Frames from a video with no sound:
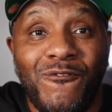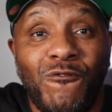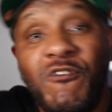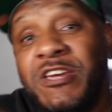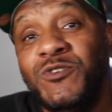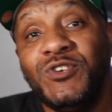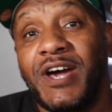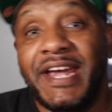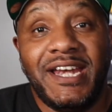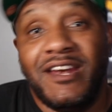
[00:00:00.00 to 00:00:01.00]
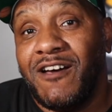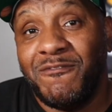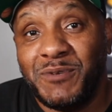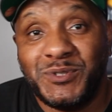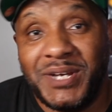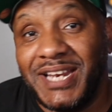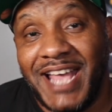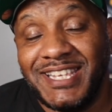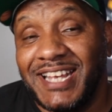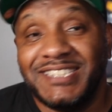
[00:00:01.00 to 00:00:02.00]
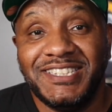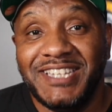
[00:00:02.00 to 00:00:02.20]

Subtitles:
reunited love between Adidas and